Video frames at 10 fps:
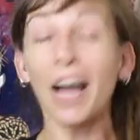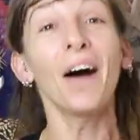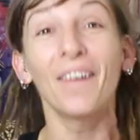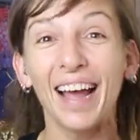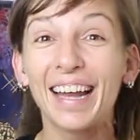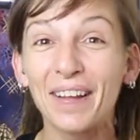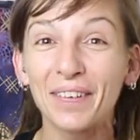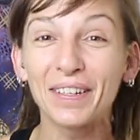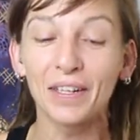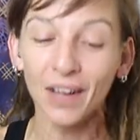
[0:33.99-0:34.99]
Oh, and if
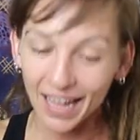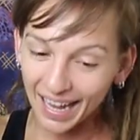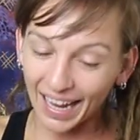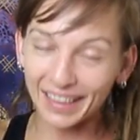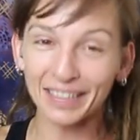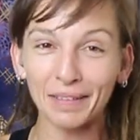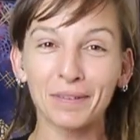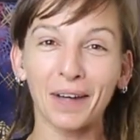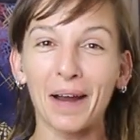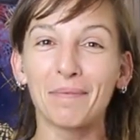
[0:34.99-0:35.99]
you do, hit the
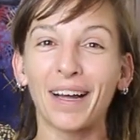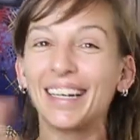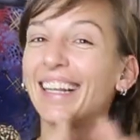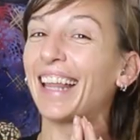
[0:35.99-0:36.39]
subscribe button.